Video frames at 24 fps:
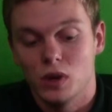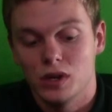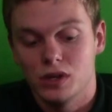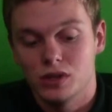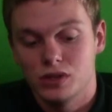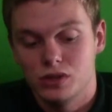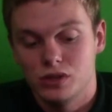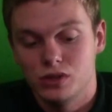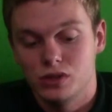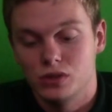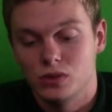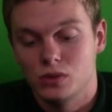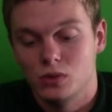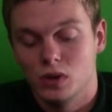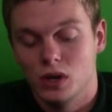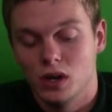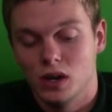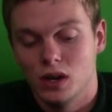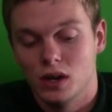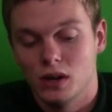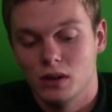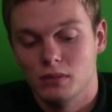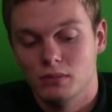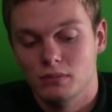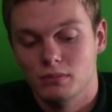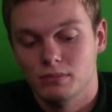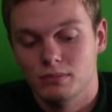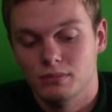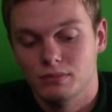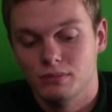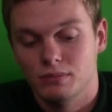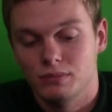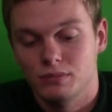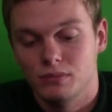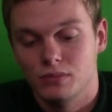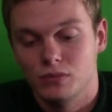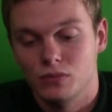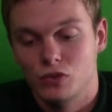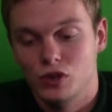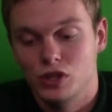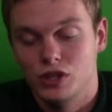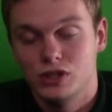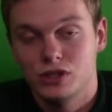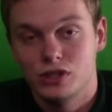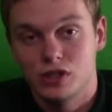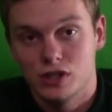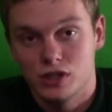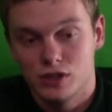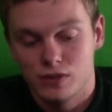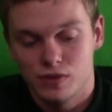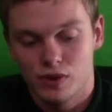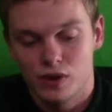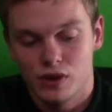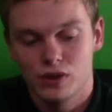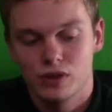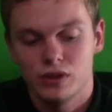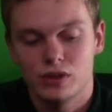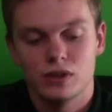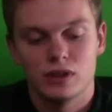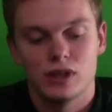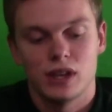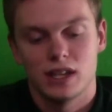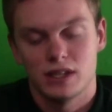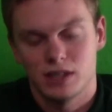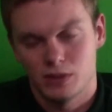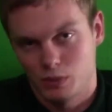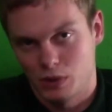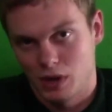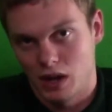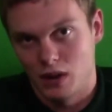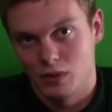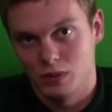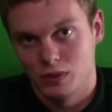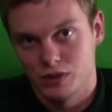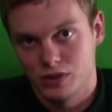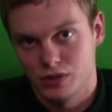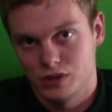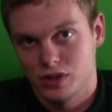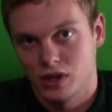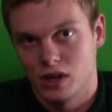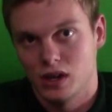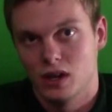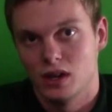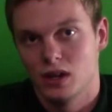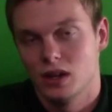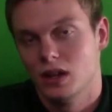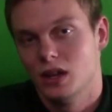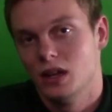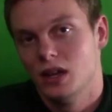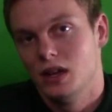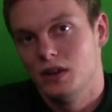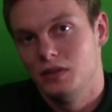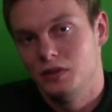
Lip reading: want to research further, that's what I would start.